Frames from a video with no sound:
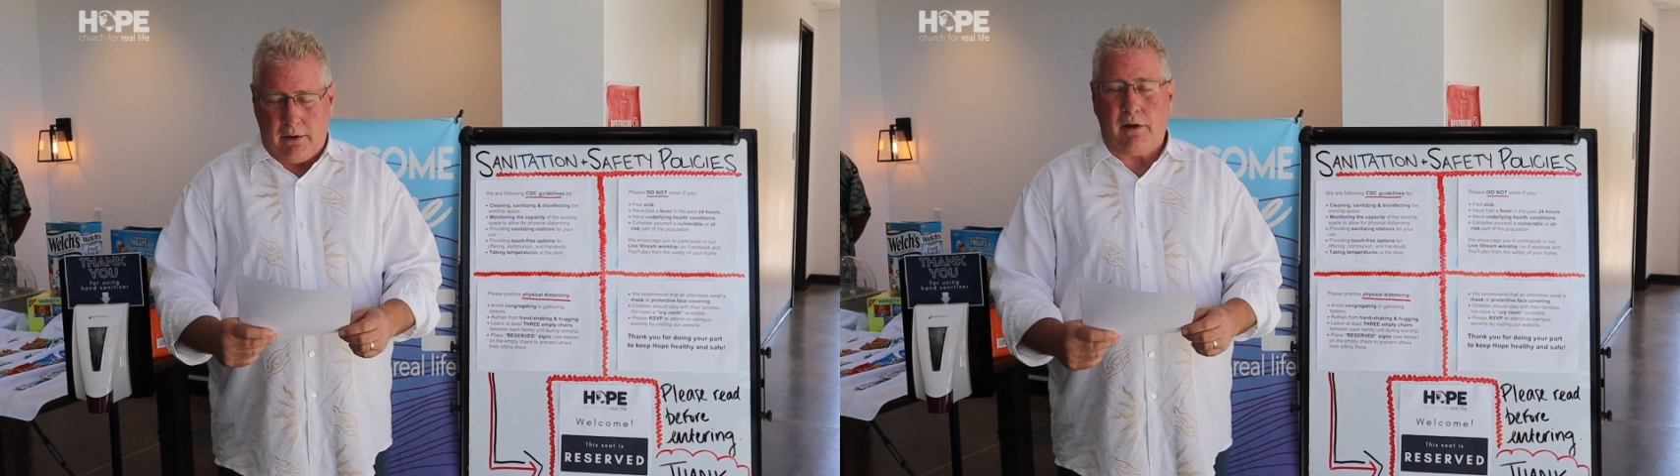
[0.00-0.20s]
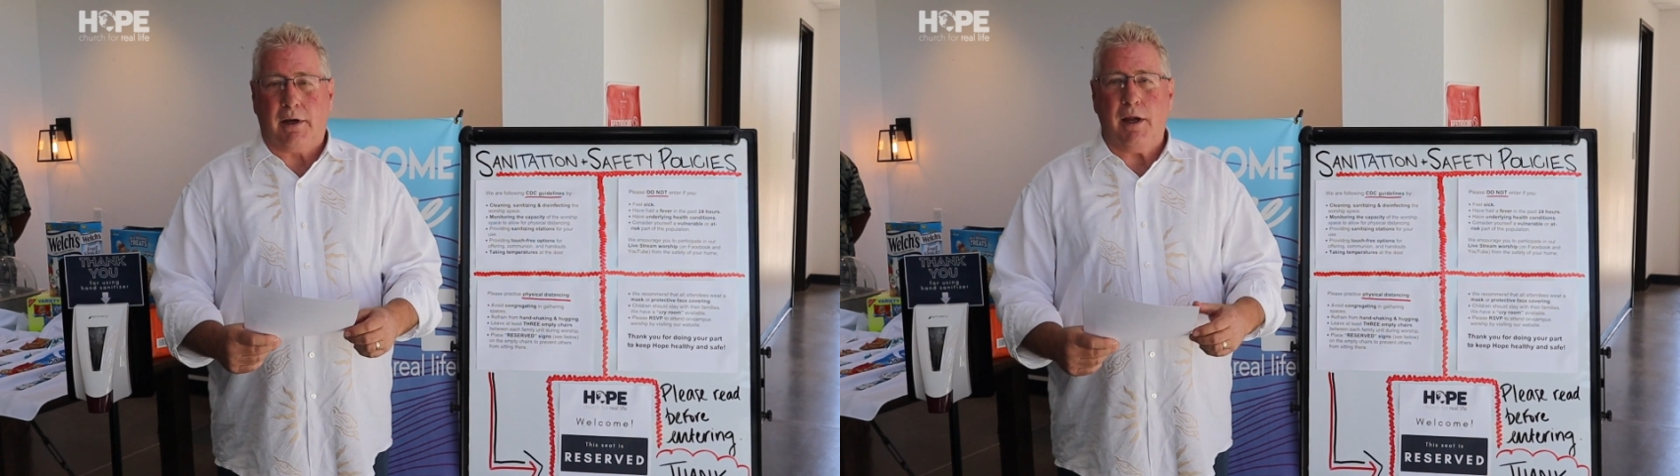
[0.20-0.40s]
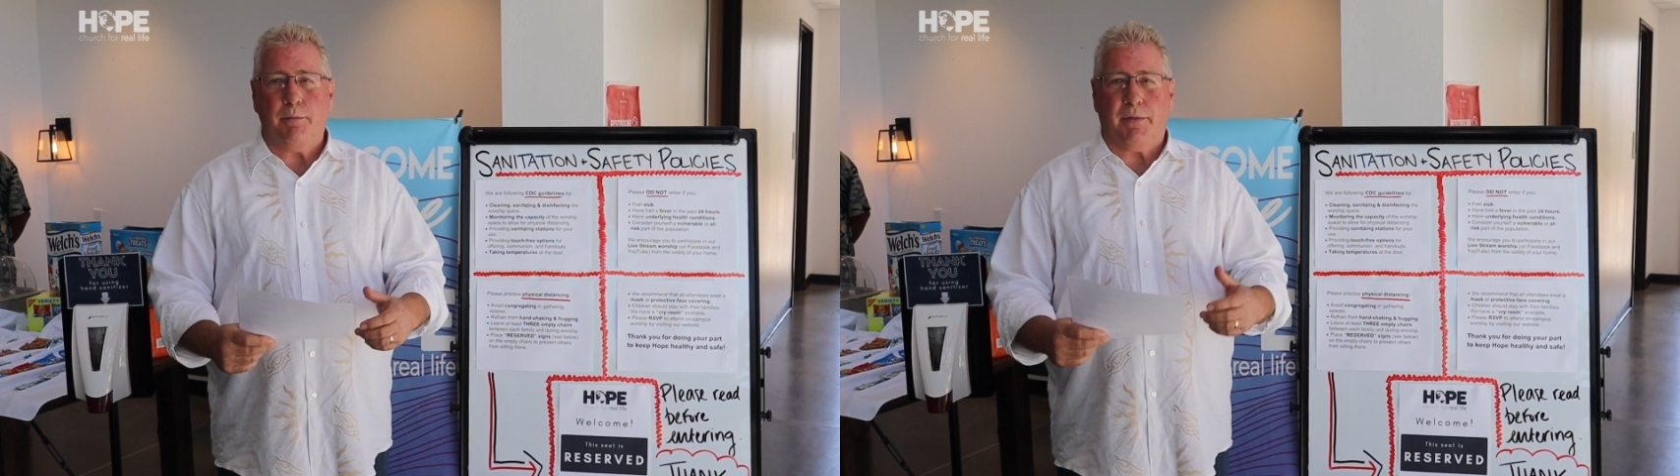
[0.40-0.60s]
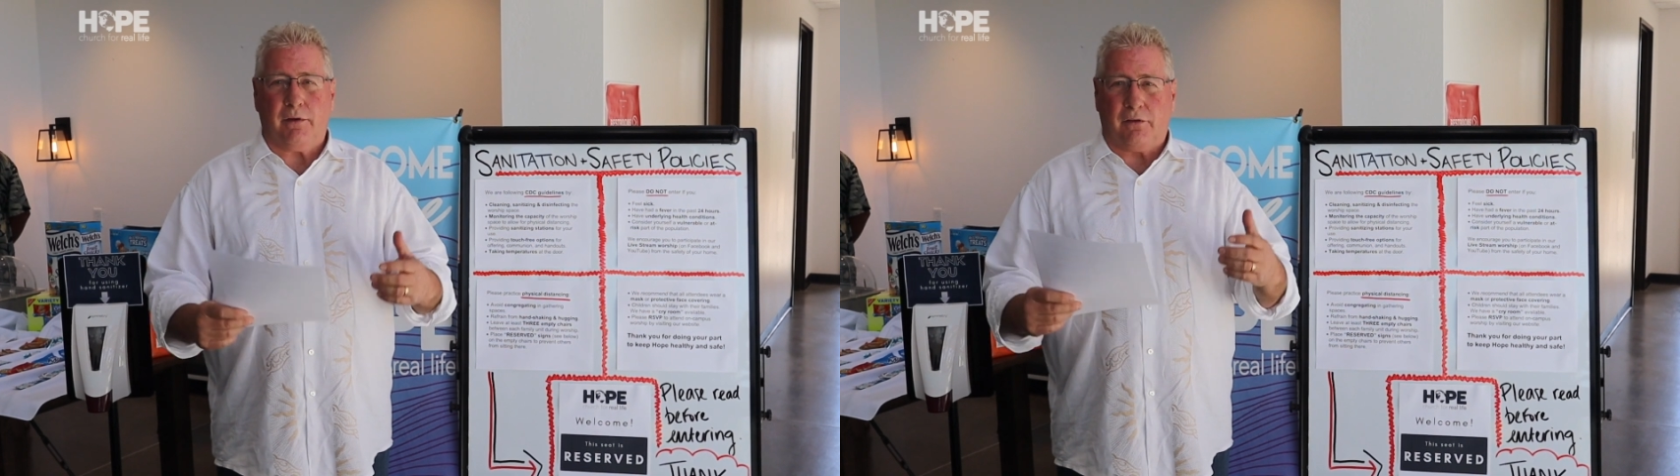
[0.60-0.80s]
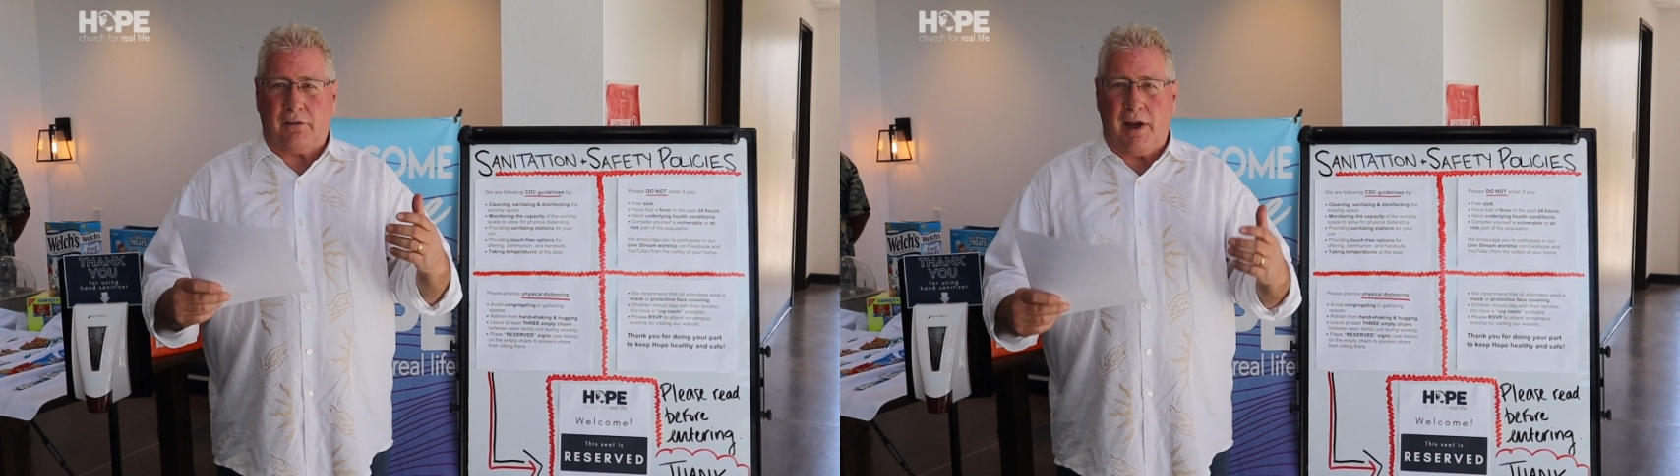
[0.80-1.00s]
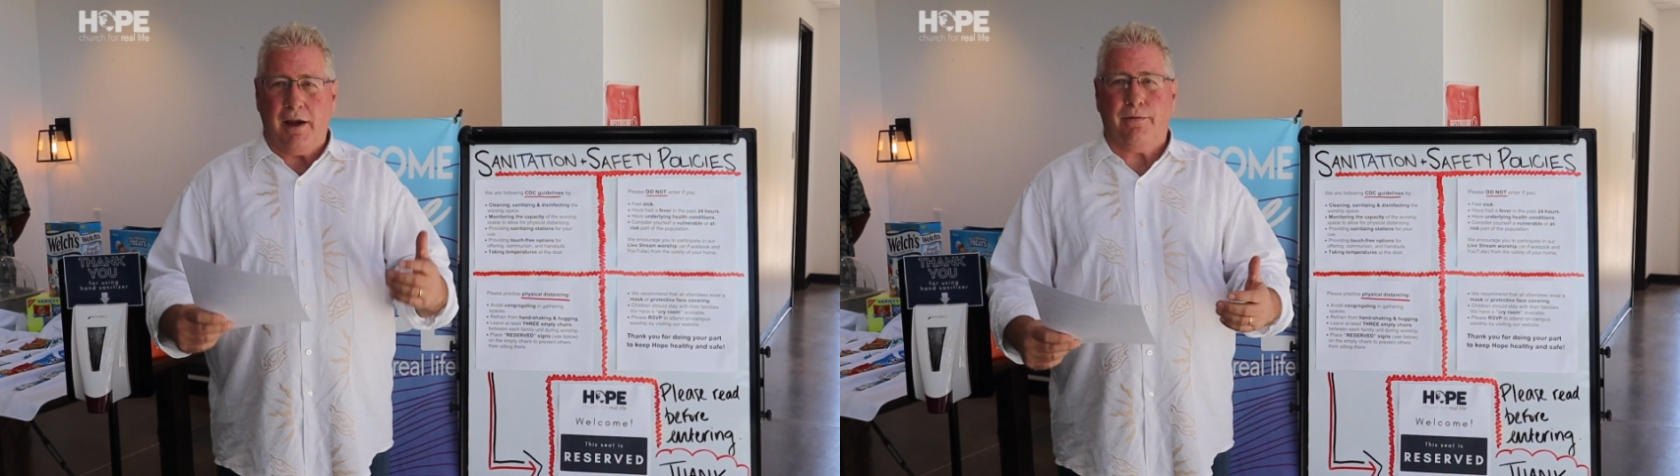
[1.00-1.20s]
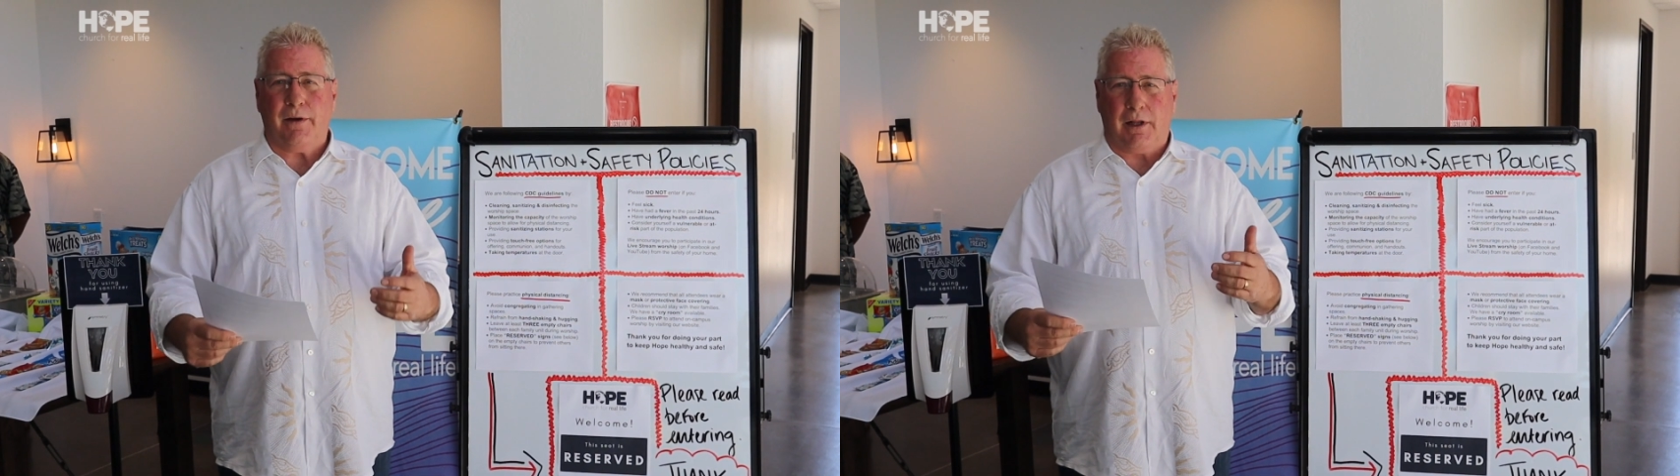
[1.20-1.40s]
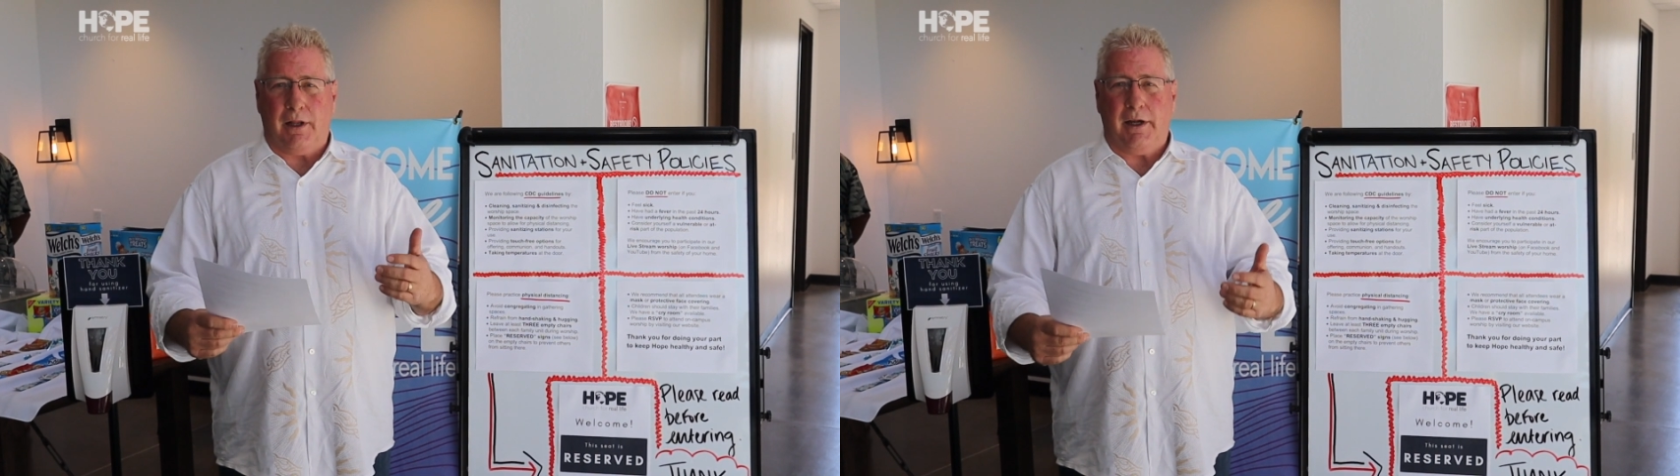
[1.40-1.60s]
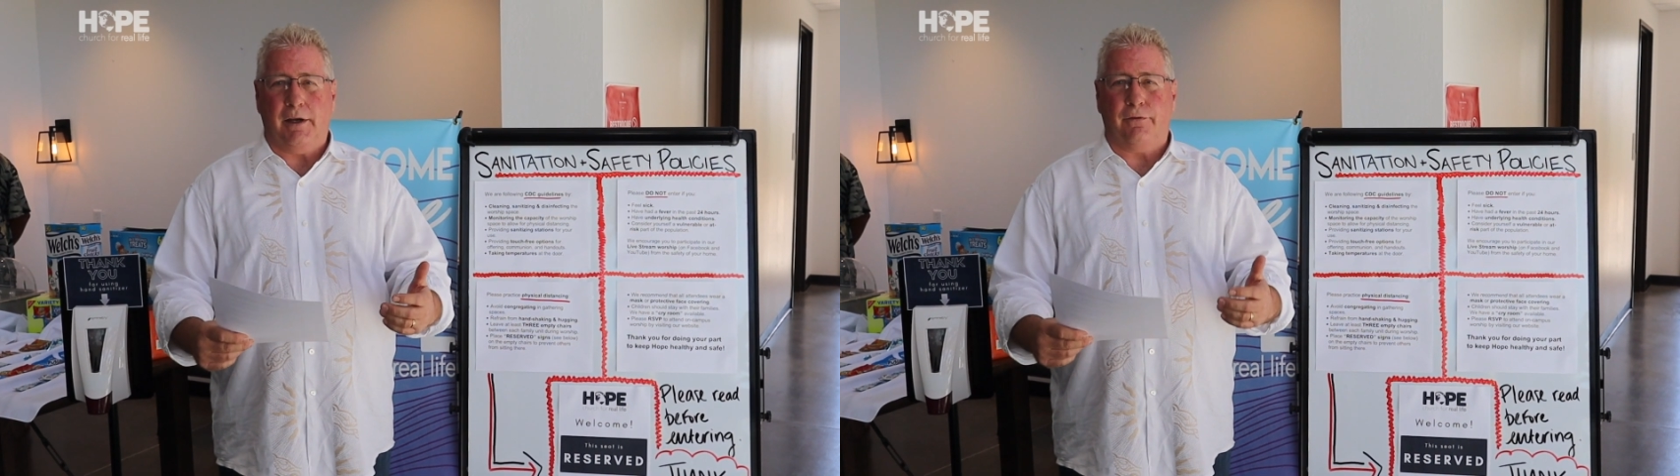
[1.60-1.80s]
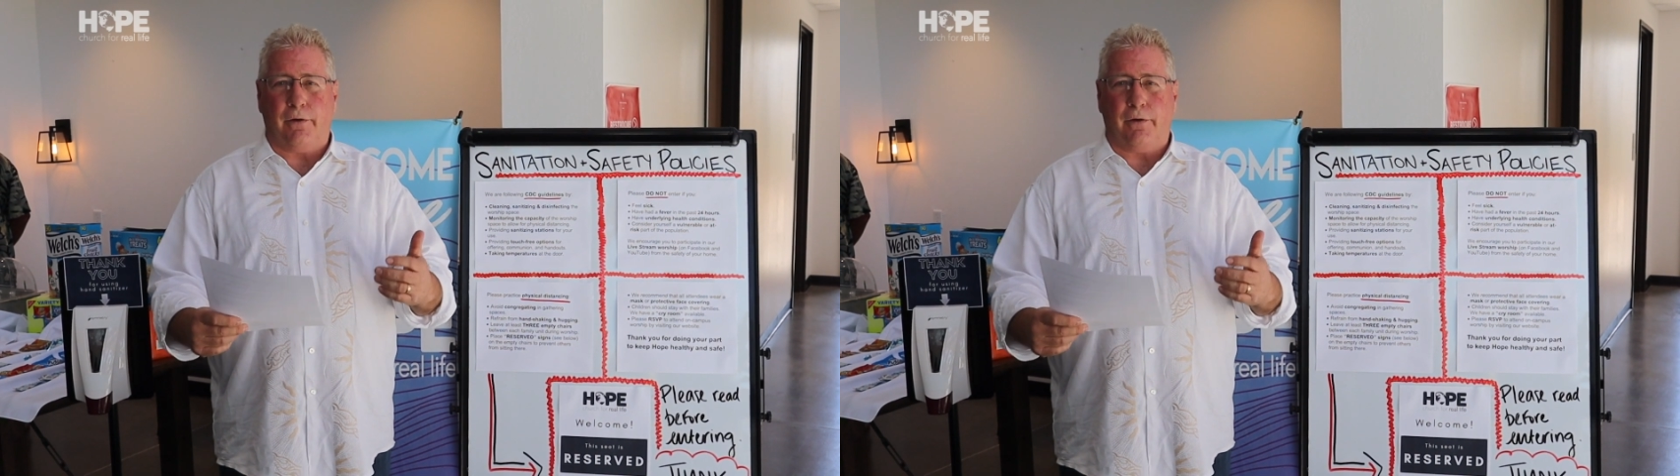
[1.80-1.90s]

to keep this safe and clean